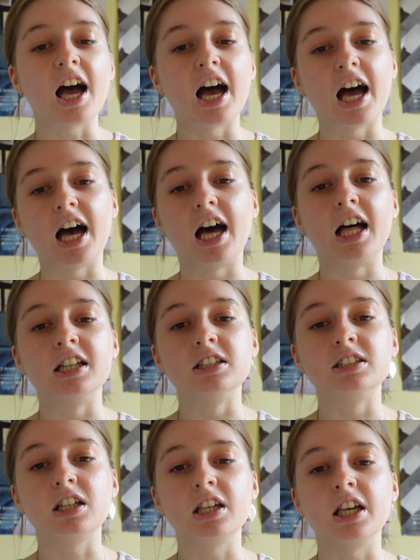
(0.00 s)

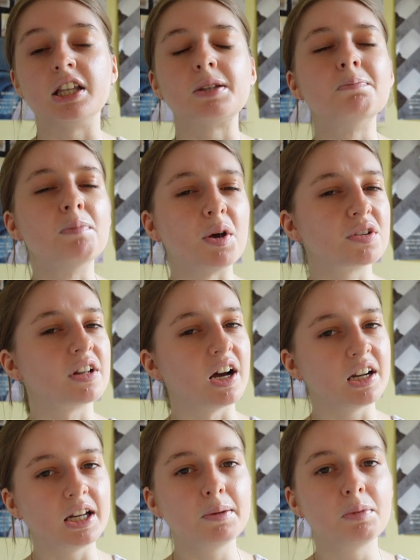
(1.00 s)
and it's most
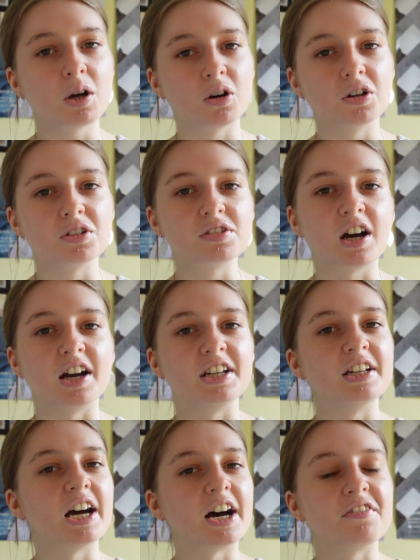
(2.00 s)
likely because I
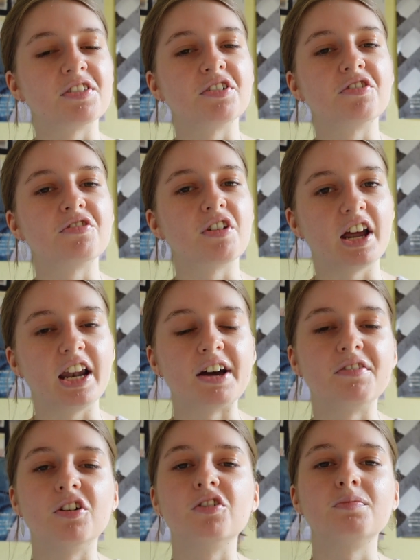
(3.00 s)
didn't have the right
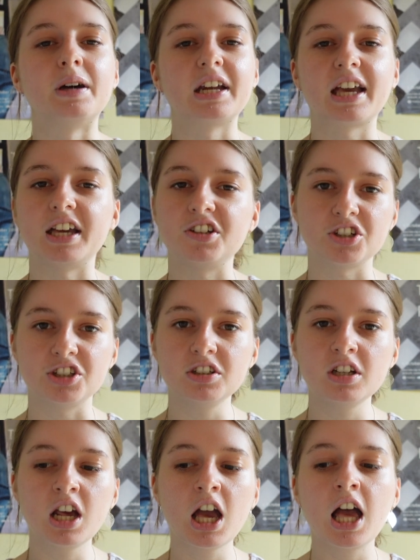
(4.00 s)
level of
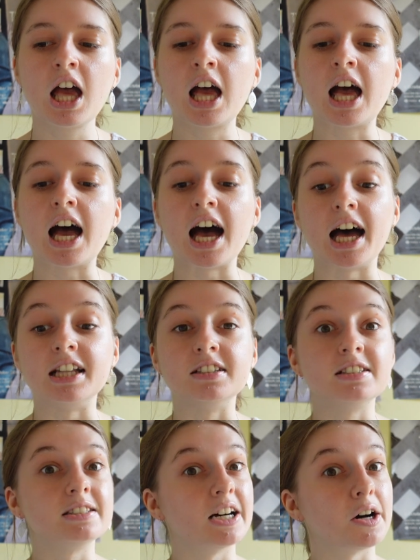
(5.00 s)
medication,
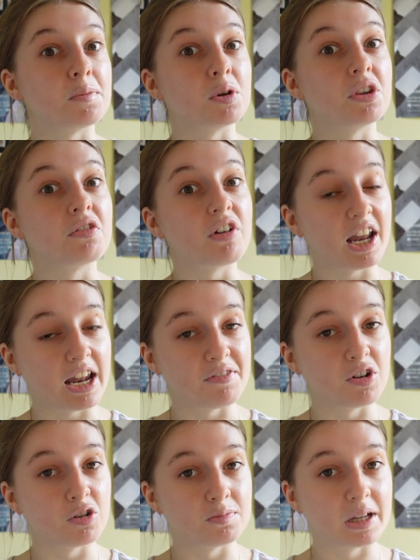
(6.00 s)
and now I'm on the right
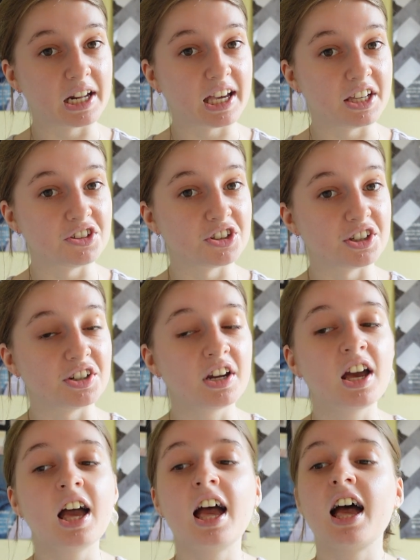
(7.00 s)
level of
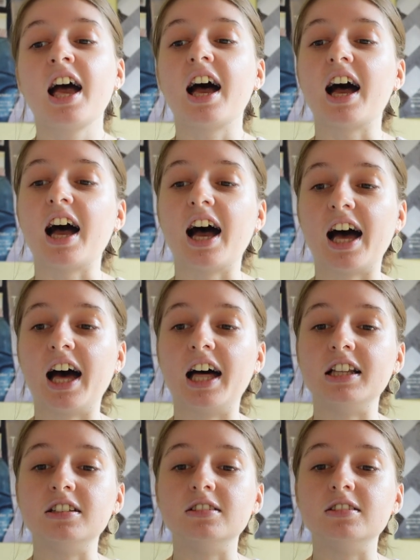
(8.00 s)
medication,
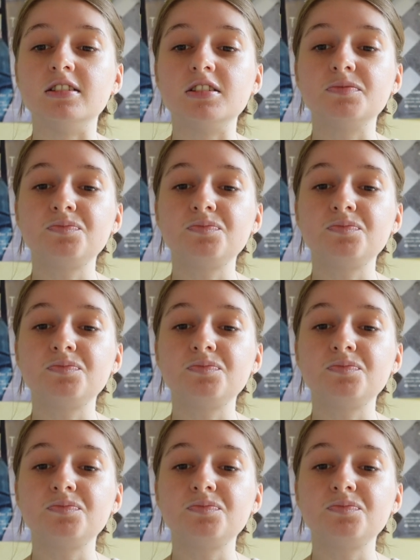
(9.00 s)
and